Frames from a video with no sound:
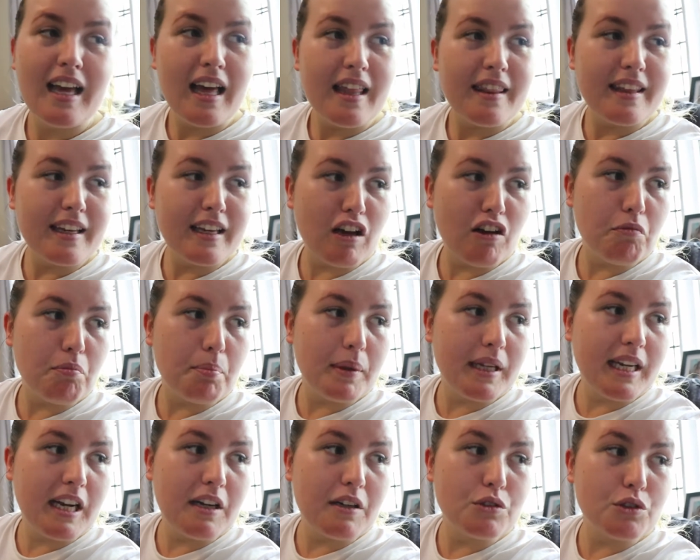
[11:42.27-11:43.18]
I think I've
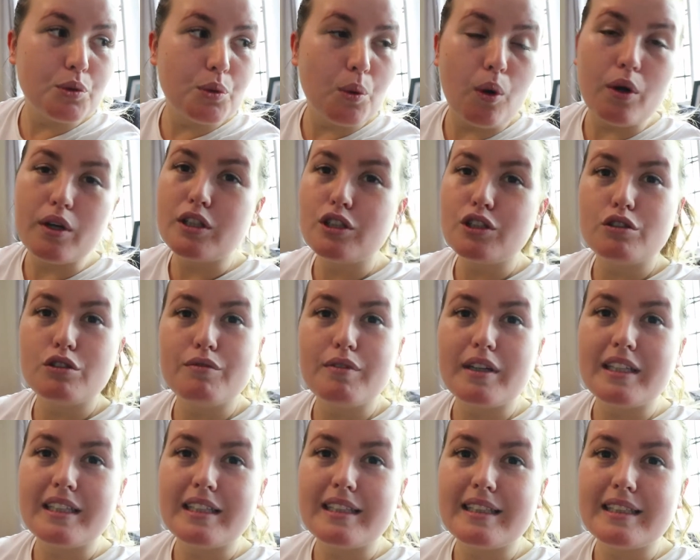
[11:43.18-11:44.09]
been out twice
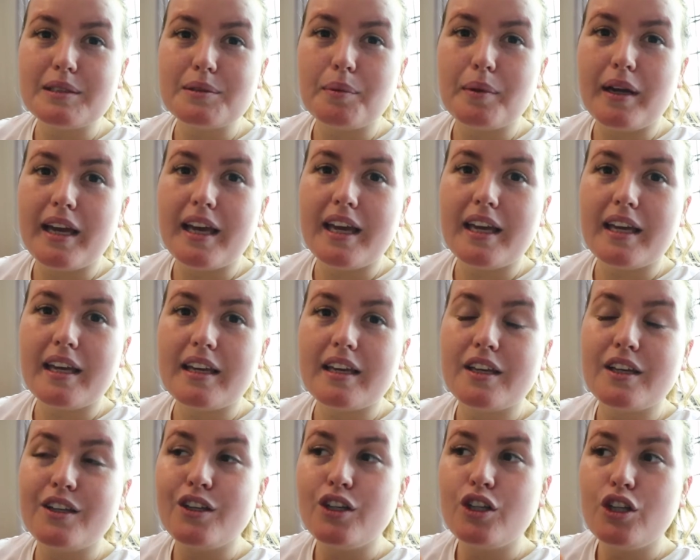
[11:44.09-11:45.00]
already this week.